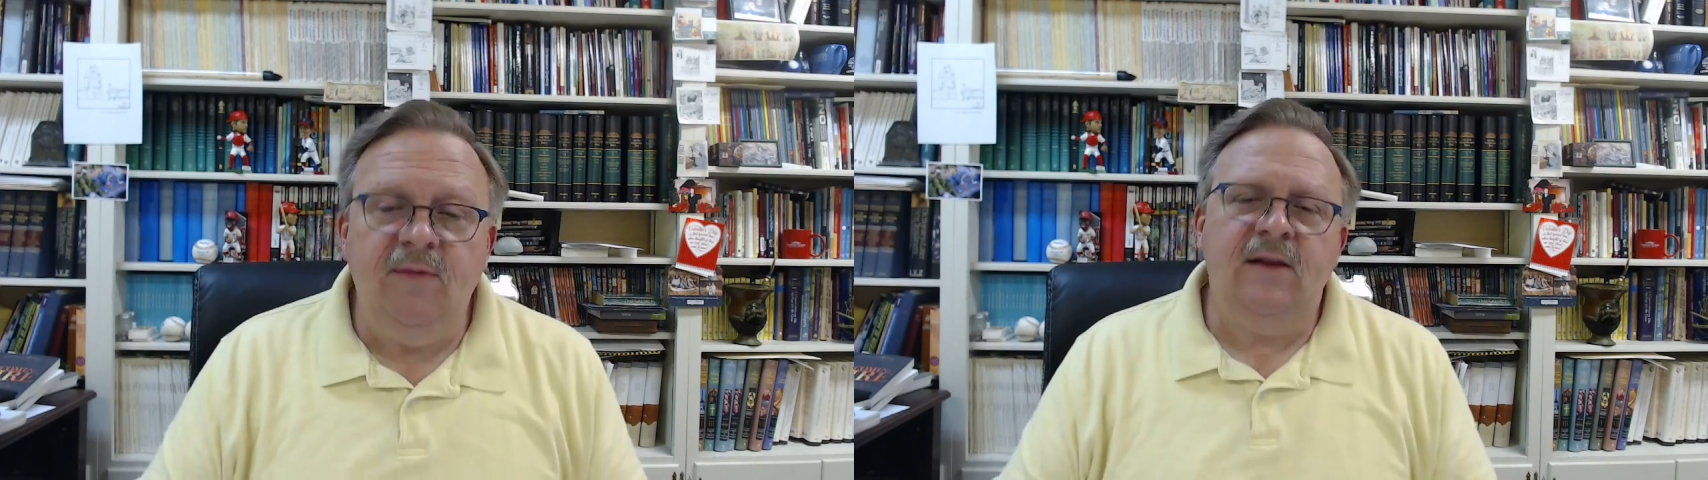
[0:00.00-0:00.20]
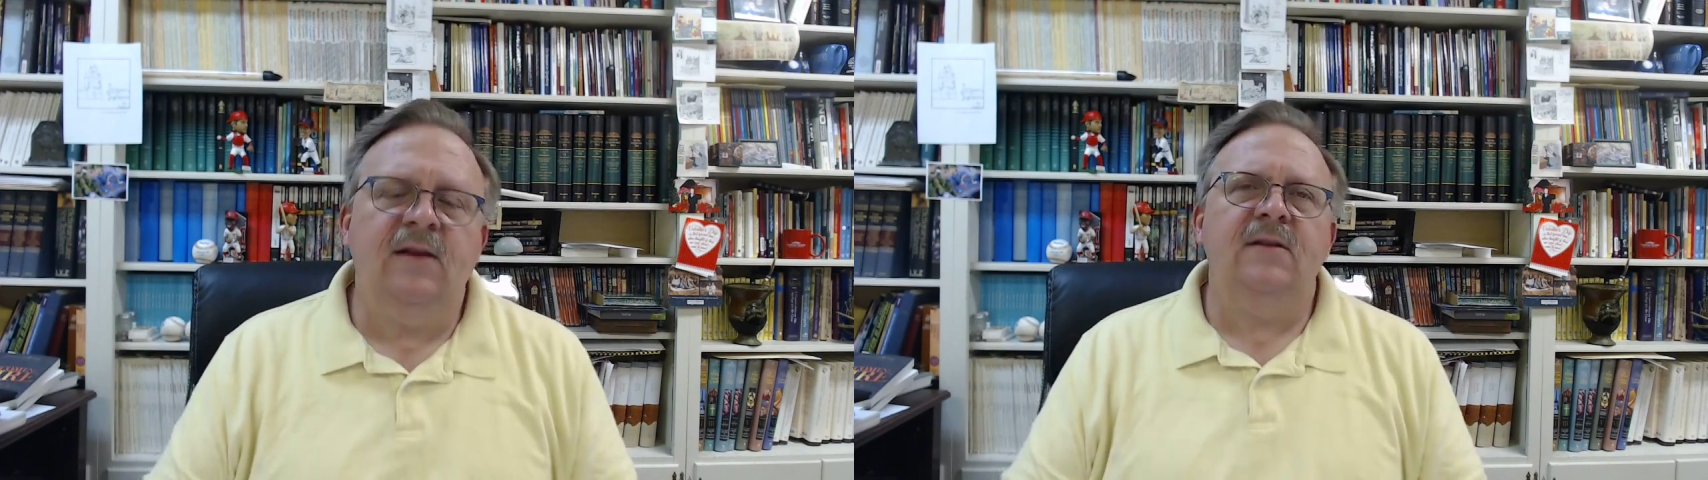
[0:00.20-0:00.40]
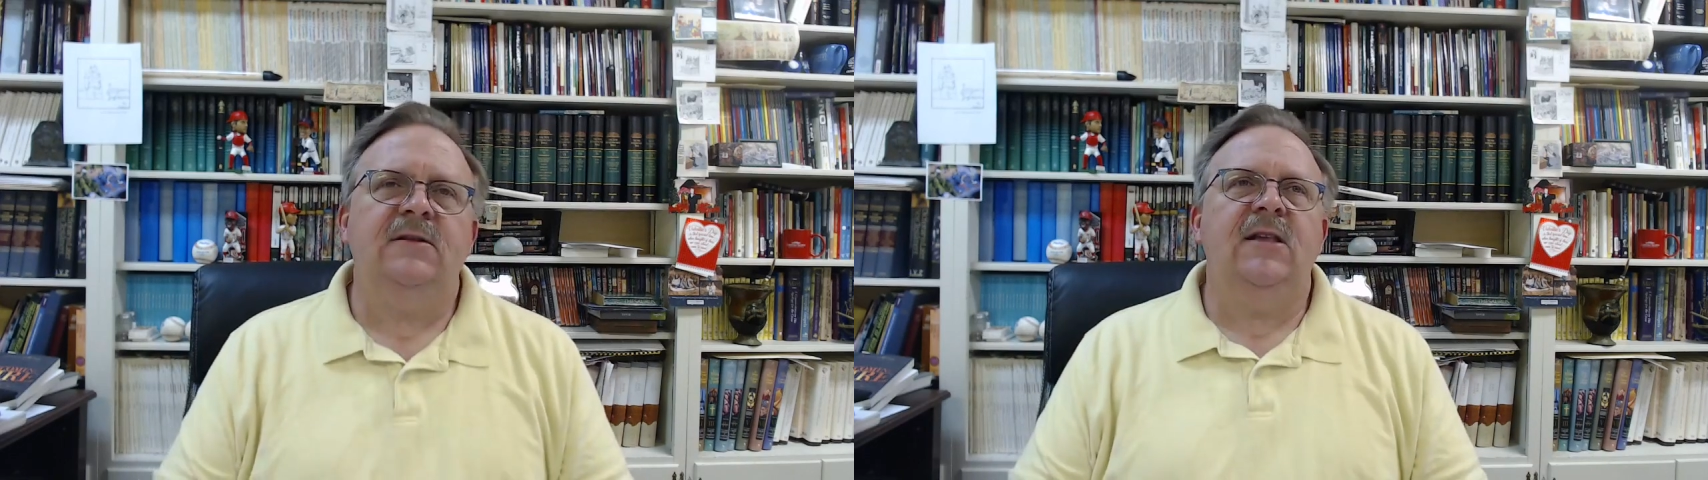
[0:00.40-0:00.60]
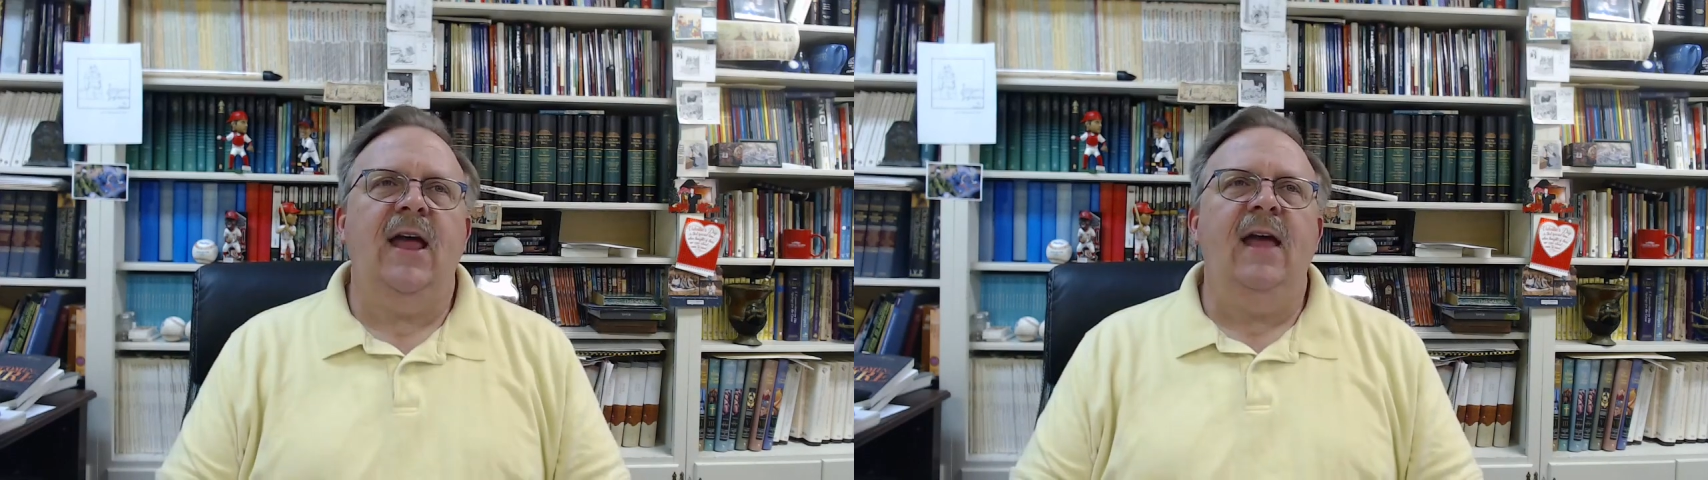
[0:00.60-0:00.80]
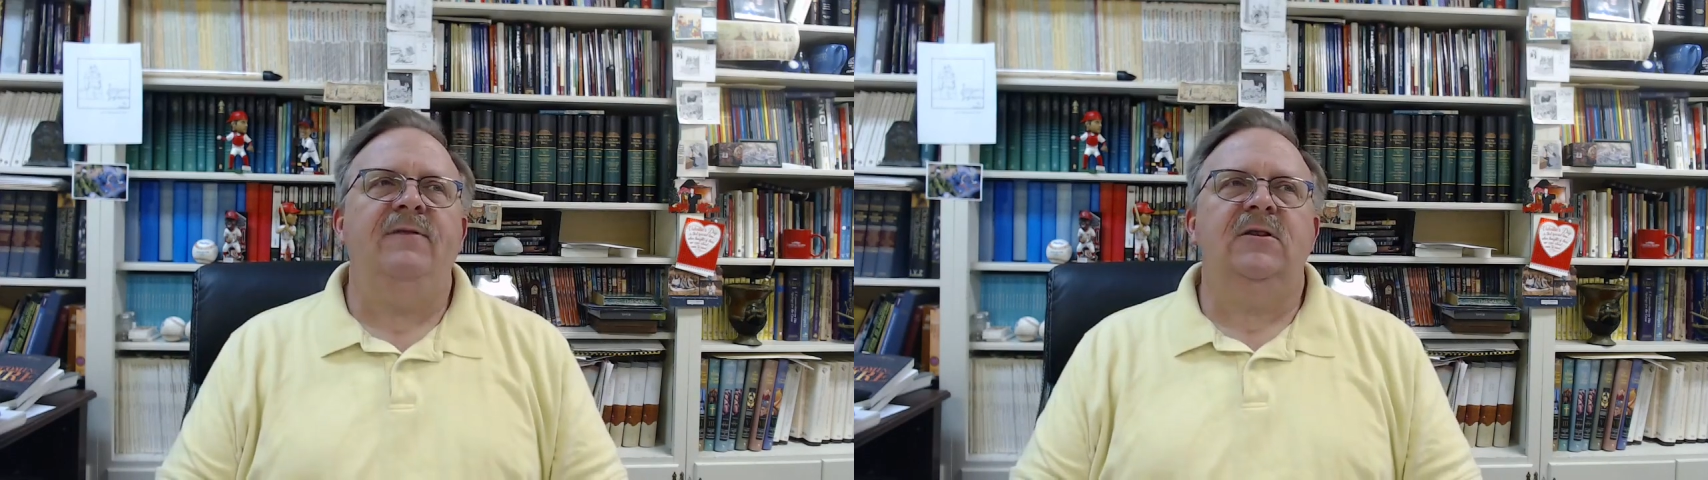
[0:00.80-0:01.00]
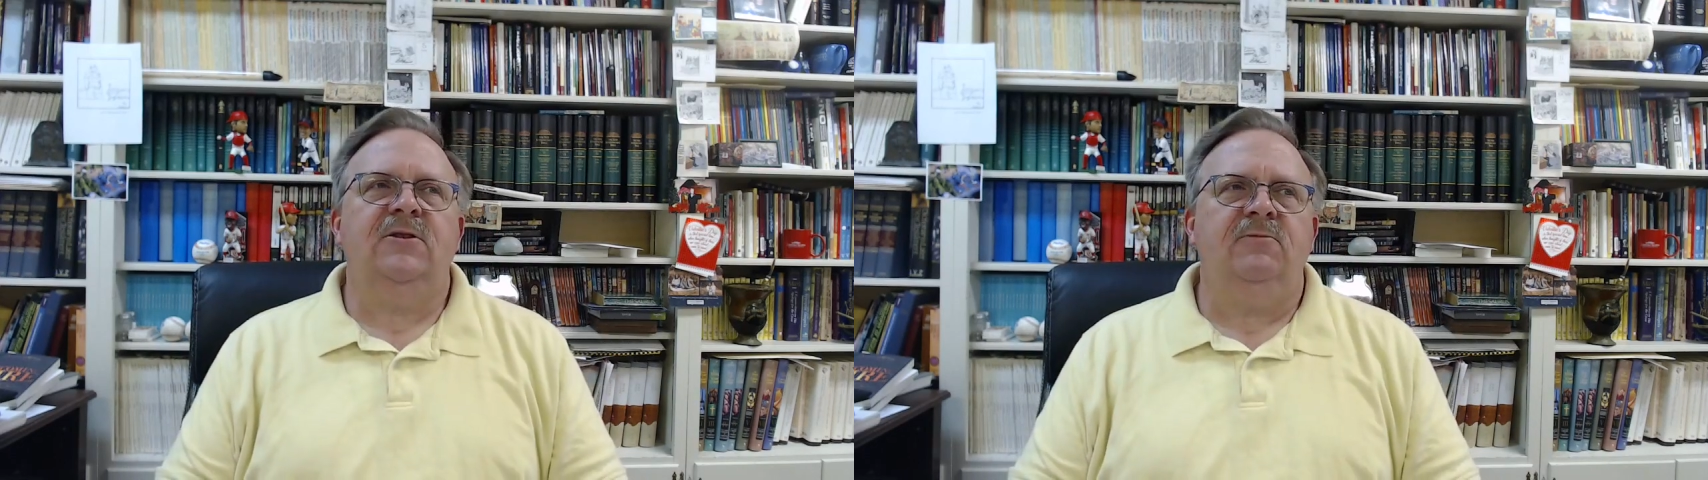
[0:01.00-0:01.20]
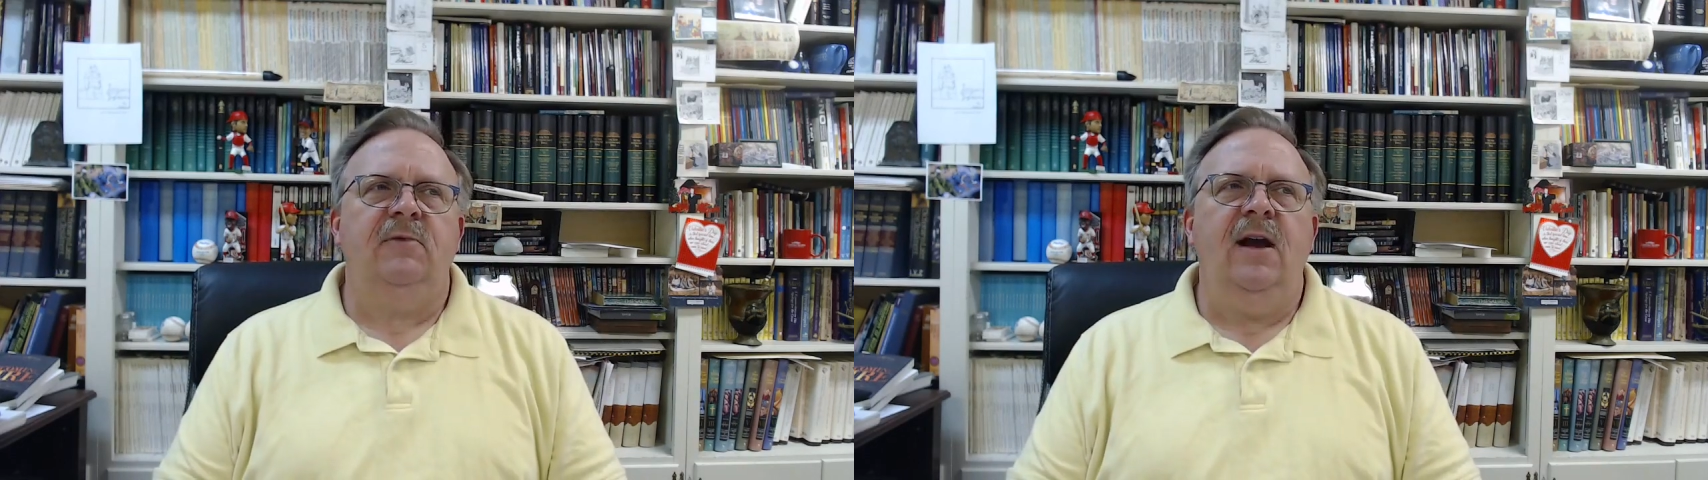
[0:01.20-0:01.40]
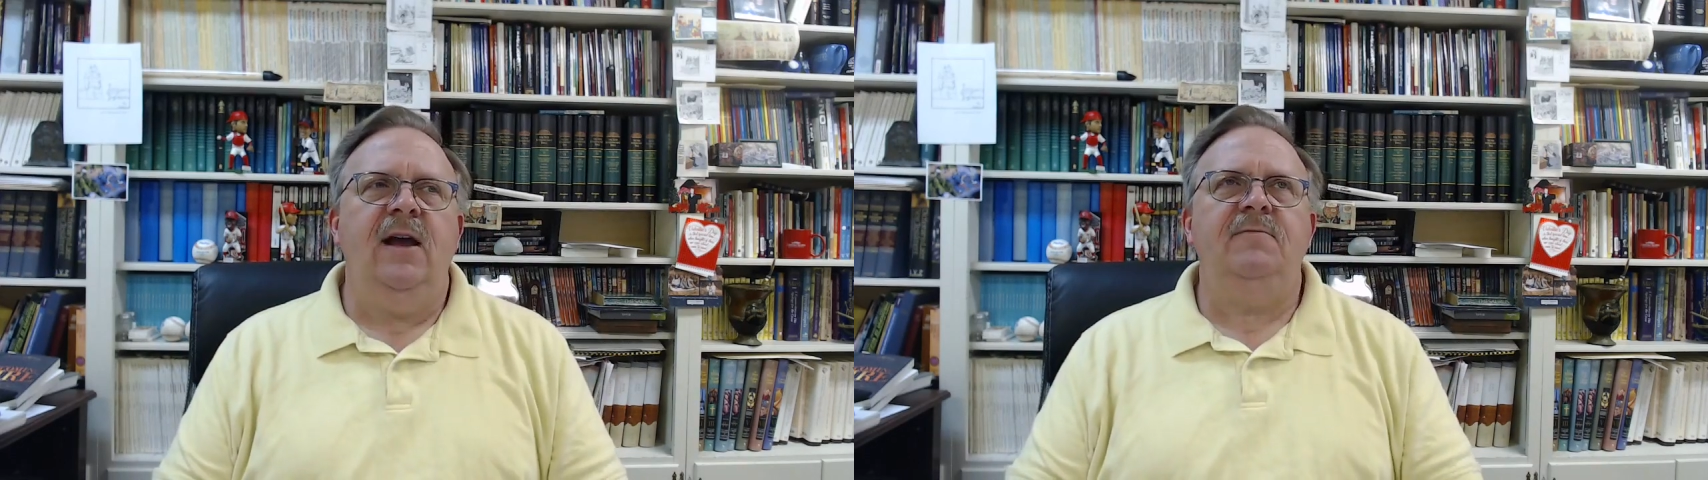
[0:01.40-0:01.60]
because they have this
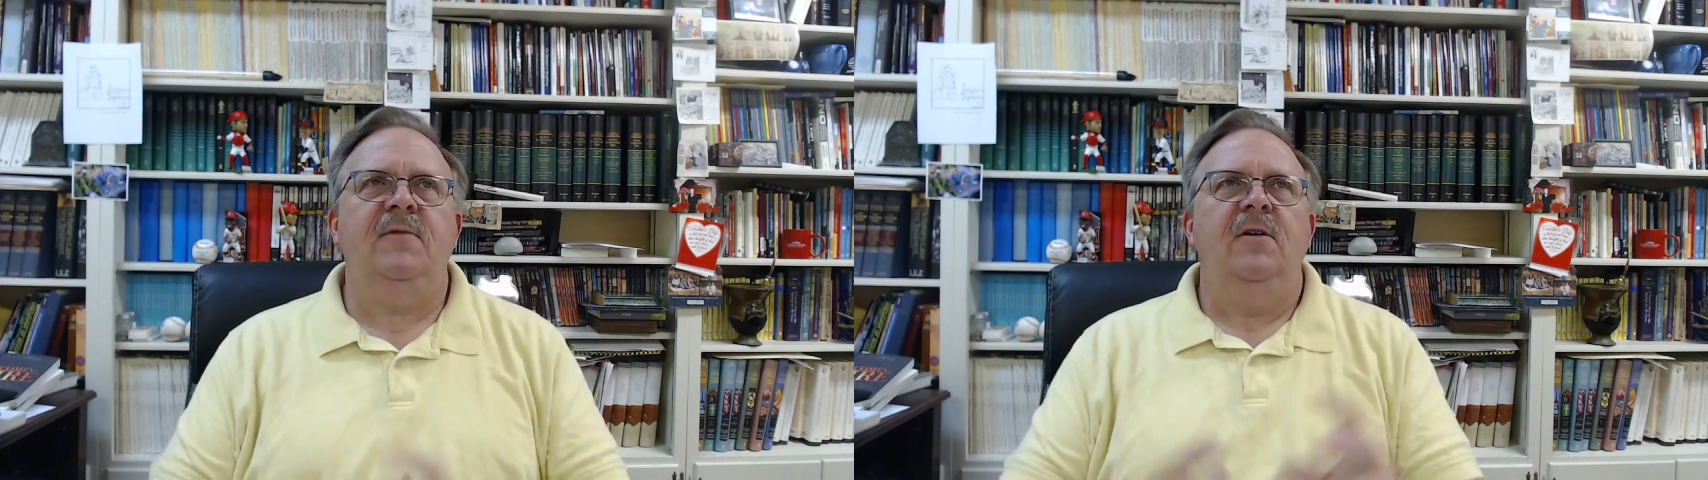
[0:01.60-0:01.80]
great,